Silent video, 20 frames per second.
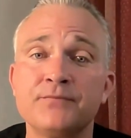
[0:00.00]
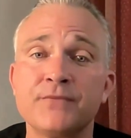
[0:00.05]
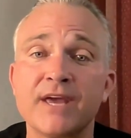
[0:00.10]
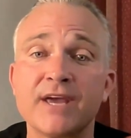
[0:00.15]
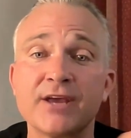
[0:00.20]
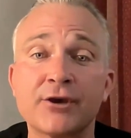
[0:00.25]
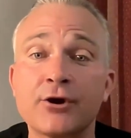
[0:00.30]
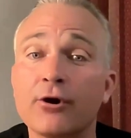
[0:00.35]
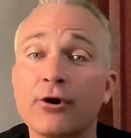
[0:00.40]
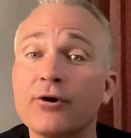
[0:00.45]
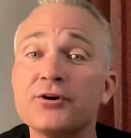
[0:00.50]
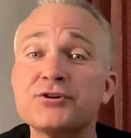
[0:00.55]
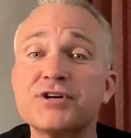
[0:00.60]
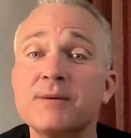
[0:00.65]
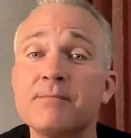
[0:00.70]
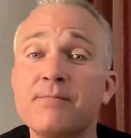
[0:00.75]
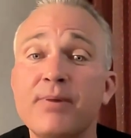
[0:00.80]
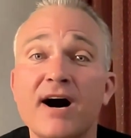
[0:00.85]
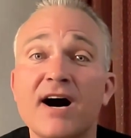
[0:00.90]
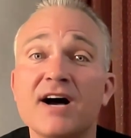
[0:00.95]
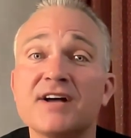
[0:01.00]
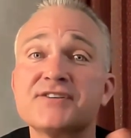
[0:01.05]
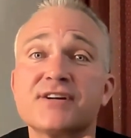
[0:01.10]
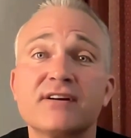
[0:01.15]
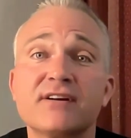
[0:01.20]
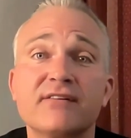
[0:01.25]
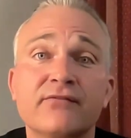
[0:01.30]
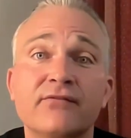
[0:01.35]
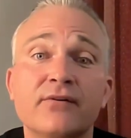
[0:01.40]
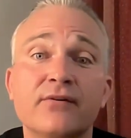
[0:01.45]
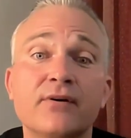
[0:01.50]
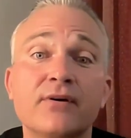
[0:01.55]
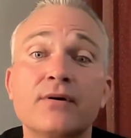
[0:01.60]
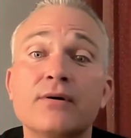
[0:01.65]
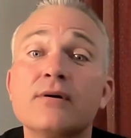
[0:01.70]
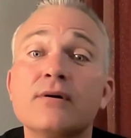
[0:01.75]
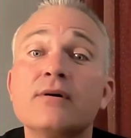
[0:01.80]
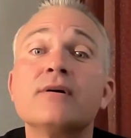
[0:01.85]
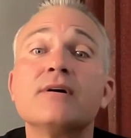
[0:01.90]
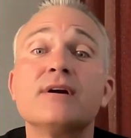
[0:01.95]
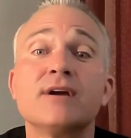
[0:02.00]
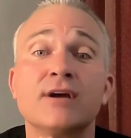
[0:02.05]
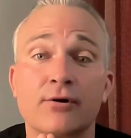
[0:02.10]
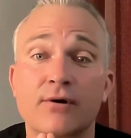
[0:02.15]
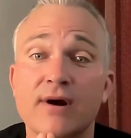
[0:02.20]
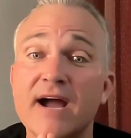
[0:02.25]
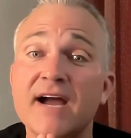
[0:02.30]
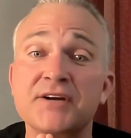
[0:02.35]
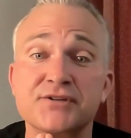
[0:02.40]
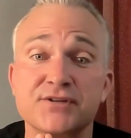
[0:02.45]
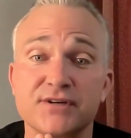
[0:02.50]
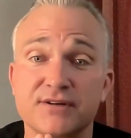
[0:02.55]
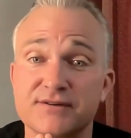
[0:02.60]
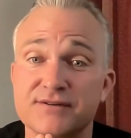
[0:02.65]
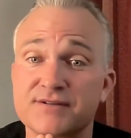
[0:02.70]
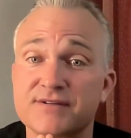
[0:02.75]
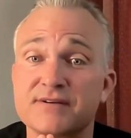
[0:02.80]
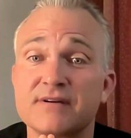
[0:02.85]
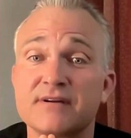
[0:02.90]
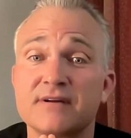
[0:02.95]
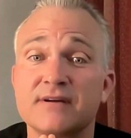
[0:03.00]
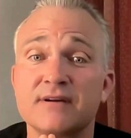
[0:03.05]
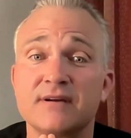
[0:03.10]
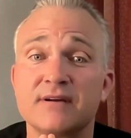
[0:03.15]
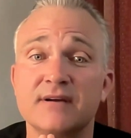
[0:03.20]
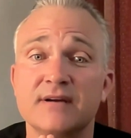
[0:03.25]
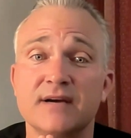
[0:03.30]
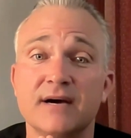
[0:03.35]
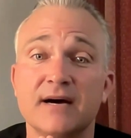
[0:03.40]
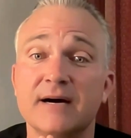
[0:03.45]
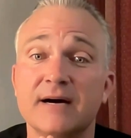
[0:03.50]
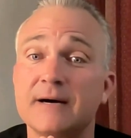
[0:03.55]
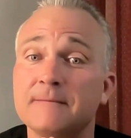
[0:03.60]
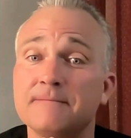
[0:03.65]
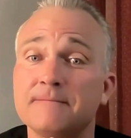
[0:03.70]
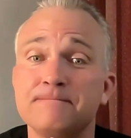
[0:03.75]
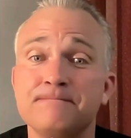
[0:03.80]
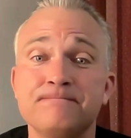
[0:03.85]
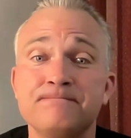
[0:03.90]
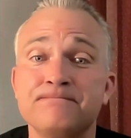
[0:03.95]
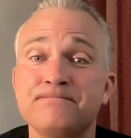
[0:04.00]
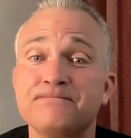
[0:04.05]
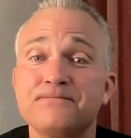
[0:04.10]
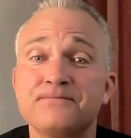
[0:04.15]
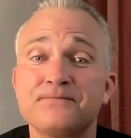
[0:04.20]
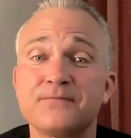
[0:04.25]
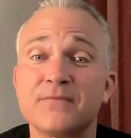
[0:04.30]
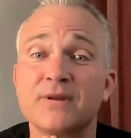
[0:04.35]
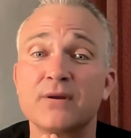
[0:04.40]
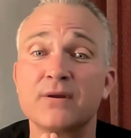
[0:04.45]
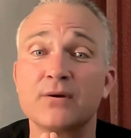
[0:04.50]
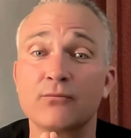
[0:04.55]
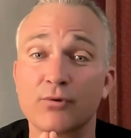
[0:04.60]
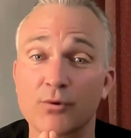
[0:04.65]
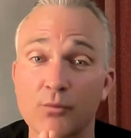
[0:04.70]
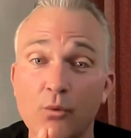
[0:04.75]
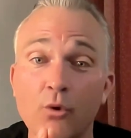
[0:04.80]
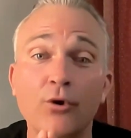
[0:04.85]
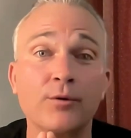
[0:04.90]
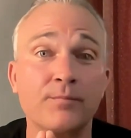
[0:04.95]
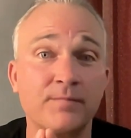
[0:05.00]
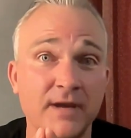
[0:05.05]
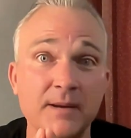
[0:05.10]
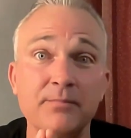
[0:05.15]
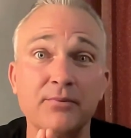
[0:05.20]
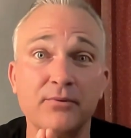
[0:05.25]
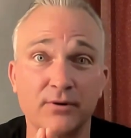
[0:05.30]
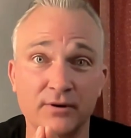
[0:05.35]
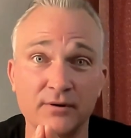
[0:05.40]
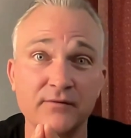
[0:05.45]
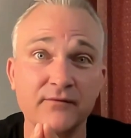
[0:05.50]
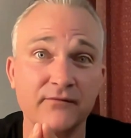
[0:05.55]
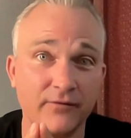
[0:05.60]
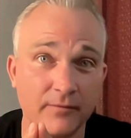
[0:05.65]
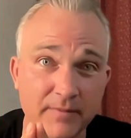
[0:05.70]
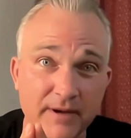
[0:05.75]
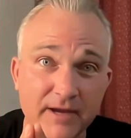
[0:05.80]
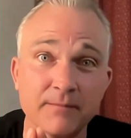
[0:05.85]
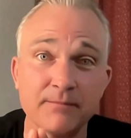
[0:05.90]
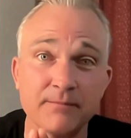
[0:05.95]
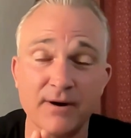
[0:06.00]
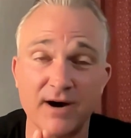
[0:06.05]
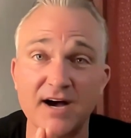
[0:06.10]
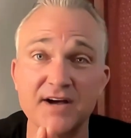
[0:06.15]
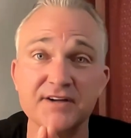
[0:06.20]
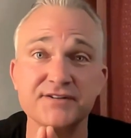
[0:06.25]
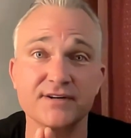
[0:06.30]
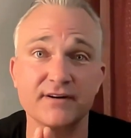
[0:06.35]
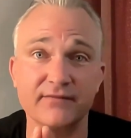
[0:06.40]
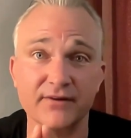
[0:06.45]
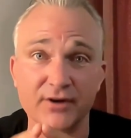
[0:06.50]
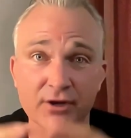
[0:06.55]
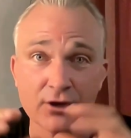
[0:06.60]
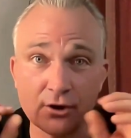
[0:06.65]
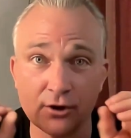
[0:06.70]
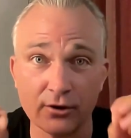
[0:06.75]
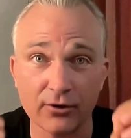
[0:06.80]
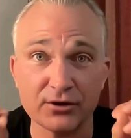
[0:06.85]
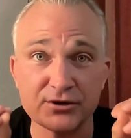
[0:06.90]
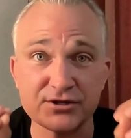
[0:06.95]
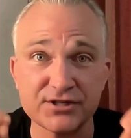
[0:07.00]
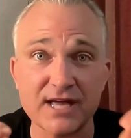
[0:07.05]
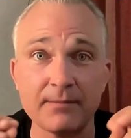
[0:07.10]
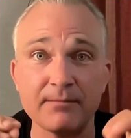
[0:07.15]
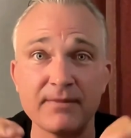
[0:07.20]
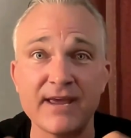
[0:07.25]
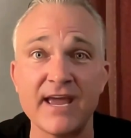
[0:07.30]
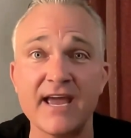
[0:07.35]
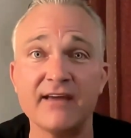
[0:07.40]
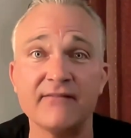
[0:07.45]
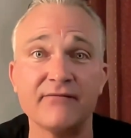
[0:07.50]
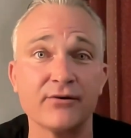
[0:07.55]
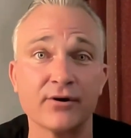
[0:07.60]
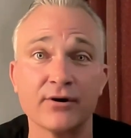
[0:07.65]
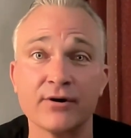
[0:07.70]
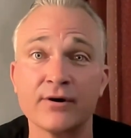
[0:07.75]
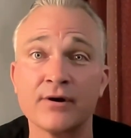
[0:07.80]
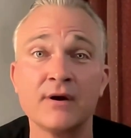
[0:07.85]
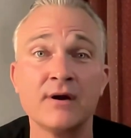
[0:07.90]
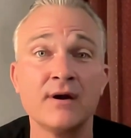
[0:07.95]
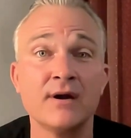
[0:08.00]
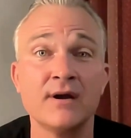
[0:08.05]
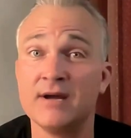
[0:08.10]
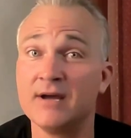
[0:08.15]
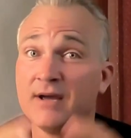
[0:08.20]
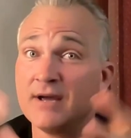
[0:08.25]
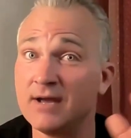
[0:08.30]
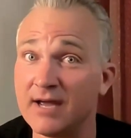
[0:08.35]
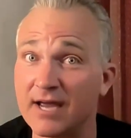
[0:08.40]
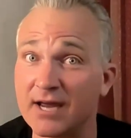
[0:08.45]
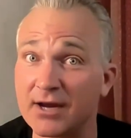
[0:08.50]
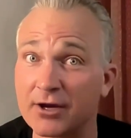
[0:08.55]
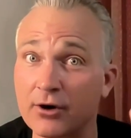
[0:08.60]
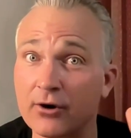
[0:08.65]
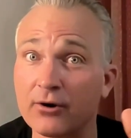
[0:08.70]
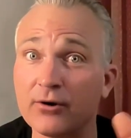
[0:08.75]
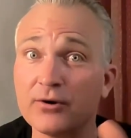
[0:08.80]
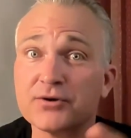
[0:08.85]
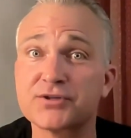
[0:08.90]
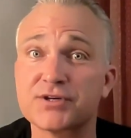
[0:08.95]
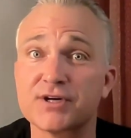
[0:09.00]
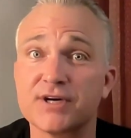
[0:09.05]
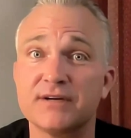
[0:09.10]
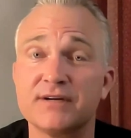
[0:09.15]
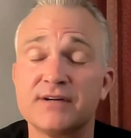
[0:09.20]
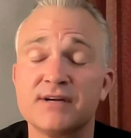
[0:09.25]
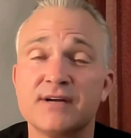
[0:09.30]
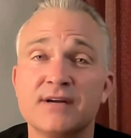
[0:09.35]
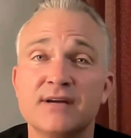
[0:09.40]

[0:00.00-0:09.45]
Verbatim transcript: Encouraging positive interactions. Um, reward people for being positive. Encourage that behavior. Encourage it.